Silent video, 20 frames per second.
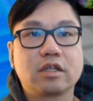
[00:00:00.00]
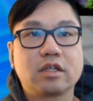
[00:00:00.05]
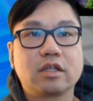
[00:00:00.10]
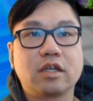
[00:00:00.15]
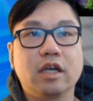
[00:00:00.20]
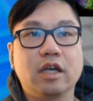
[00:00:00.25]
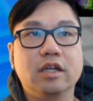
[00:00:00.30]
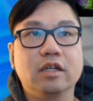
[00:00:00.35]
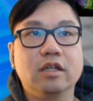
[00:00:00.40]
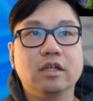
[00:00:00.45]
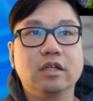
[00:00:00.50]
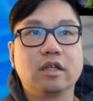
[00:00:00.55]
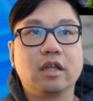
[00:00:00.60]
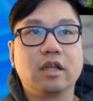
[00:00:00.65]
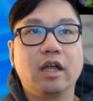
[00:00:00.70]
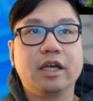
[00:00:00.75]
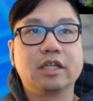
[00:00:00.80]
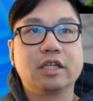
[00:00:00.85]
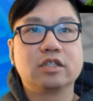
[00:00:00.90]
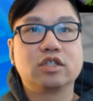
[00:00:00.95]
can
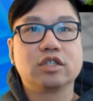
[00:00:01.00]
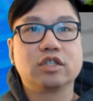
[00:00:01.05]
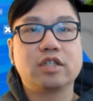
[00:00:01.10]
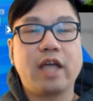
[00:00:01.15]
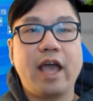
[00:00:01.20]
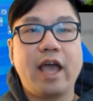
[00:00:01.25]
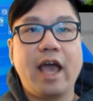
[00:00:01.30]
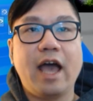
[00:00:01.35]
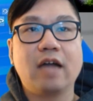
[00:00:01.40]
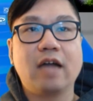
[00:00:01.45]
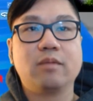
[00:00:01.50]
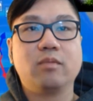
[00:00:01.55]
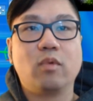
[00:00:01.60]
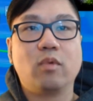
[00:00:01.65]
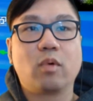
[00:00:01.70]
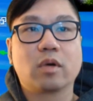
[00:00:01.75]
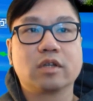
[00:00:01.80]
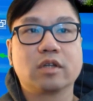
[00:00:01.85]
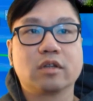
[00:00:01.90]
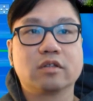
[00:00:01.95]
like just add
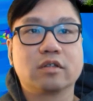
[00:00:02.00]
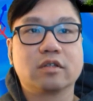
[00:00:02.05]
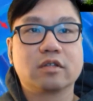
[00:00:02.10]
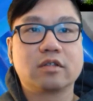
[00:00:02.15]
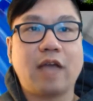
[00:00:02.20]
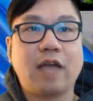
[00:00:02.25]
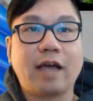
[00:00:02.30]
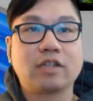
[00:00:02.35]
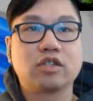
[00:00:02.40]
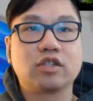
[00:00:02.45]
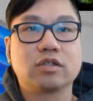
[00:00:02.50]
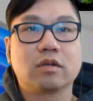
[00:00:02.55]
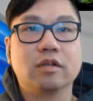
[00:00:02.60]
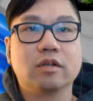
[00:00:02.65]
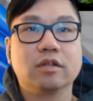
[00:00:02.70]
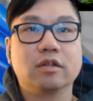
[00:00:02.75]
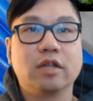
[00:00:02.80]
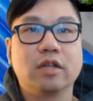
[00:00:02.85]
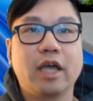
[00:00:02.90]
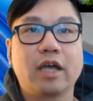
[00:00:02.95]
more texture
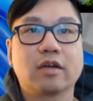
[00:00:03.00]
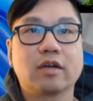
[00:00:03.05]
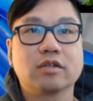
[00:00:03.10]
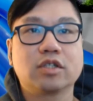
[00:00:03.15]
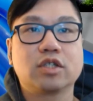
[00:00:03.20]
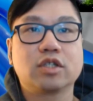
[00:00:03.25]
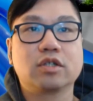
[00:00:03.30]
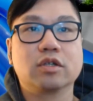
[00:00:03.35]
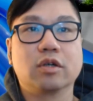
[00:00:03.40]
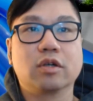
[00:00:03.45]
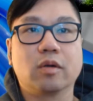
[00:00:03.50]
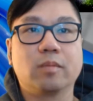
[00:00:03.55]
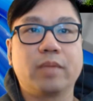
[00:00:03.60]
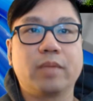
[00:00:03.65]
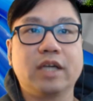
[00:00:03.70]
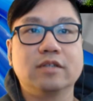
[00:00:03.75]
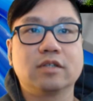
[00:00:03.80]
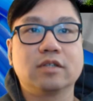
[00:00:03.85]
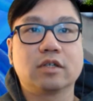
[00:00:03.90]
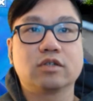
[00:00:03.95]
and layers to your
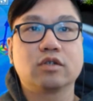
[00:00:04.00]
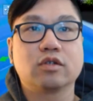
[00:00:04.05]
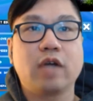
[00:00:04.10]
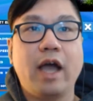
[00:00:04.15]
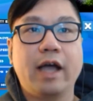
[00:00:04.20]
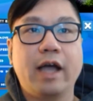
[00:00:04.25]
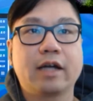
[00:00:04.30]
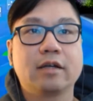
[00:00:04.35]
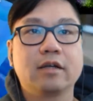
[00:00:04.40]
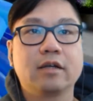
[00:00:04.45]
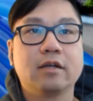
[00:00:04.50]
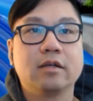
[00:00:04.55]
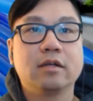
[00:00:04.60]
basic track.